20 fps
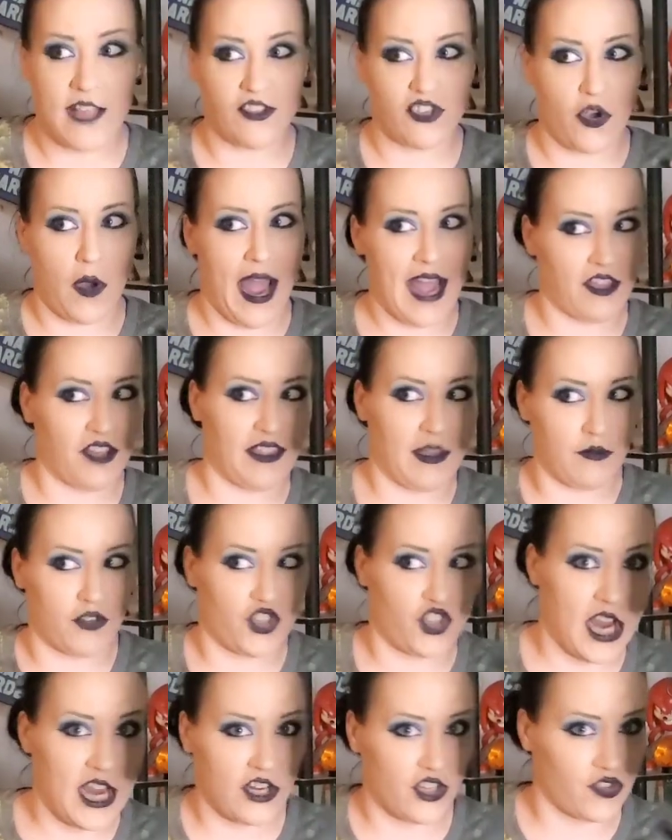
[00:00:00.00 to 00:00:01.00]
And so I thought that
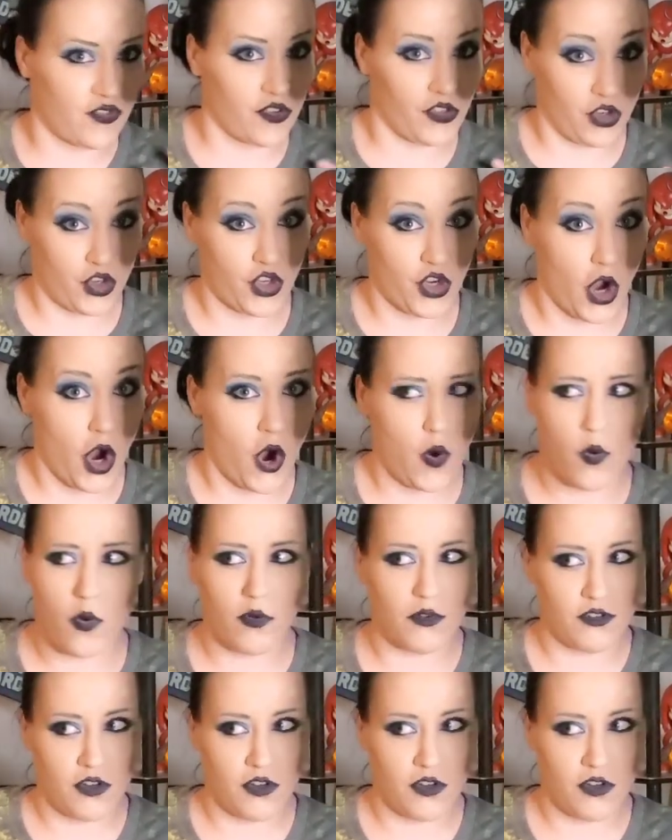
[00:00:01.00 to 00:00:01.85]
was changed for the show.